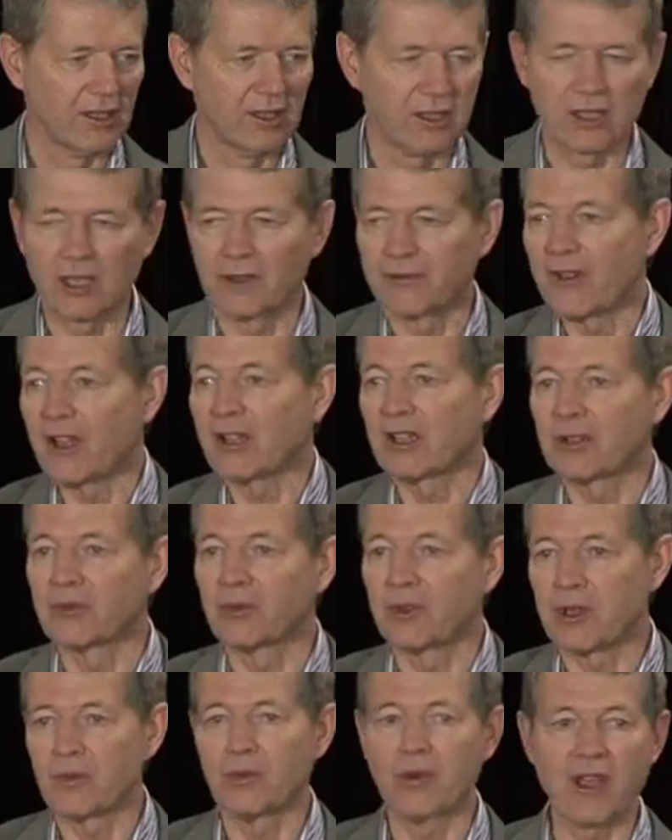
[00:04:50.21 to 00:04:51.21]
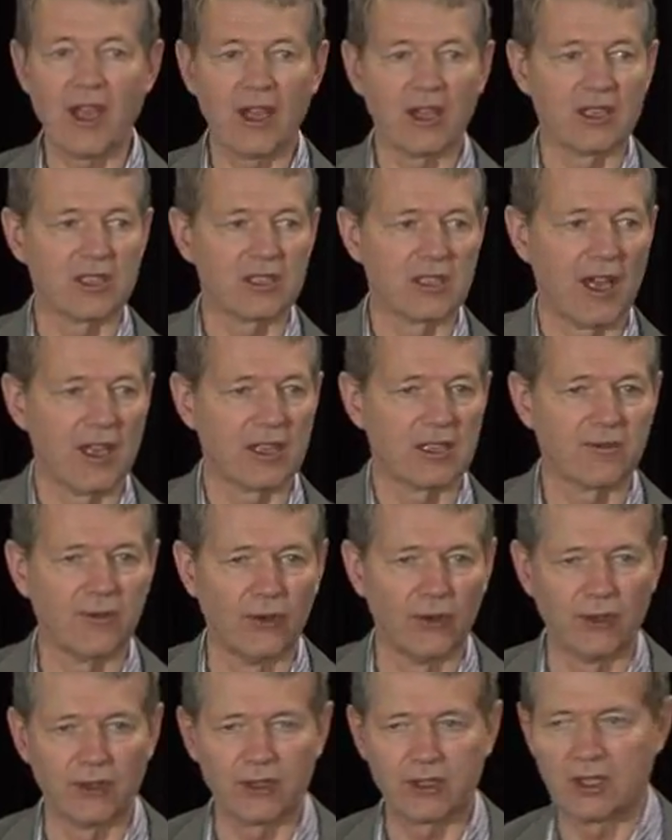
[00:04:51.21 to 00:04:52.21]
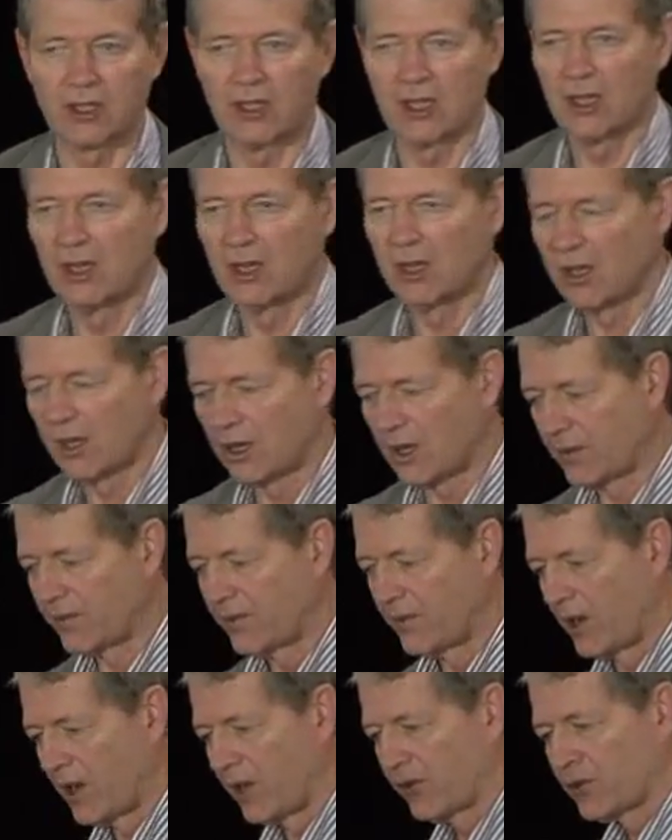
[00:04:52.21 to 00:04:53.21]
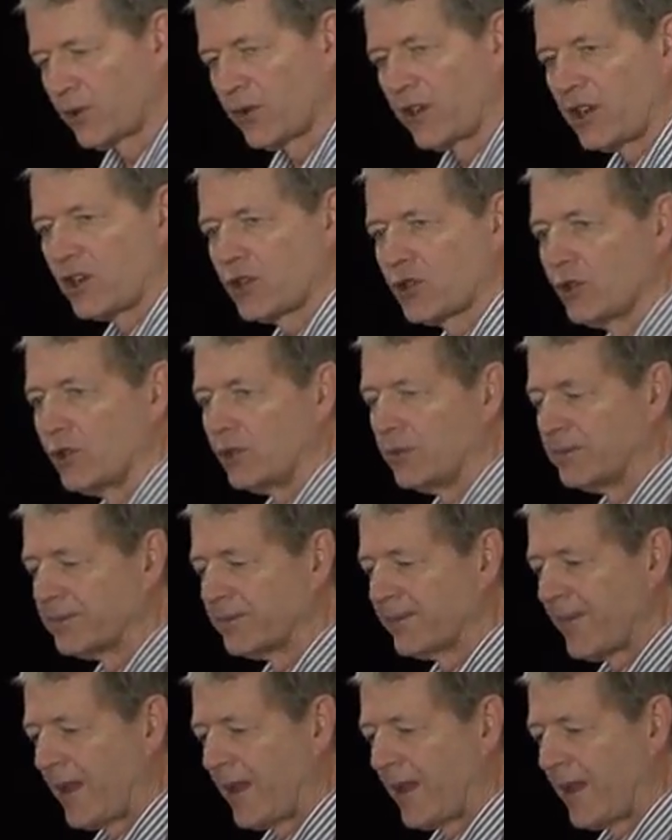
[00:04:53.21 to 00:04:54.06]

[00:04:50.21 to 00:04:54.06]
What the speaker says: So effectively, we had a sales force of 22.